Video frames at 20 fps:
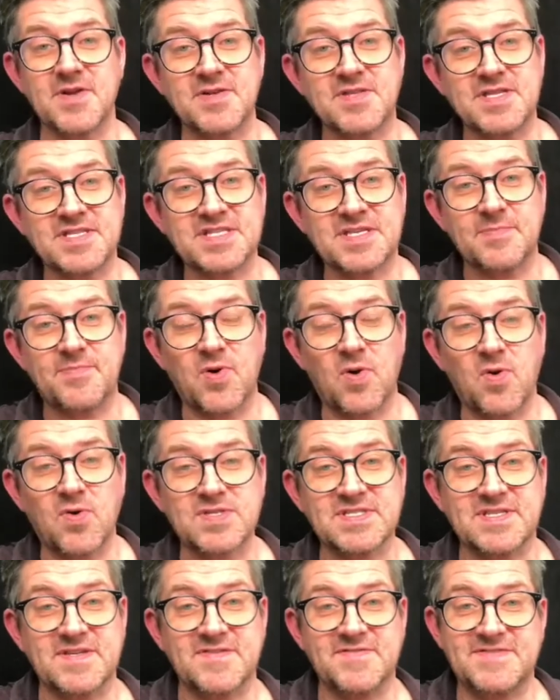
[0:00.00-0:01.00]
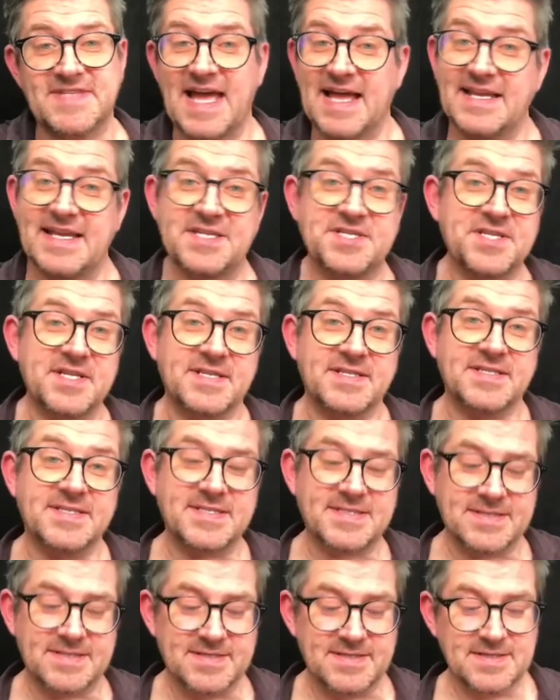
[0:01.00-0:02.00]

the support of technicians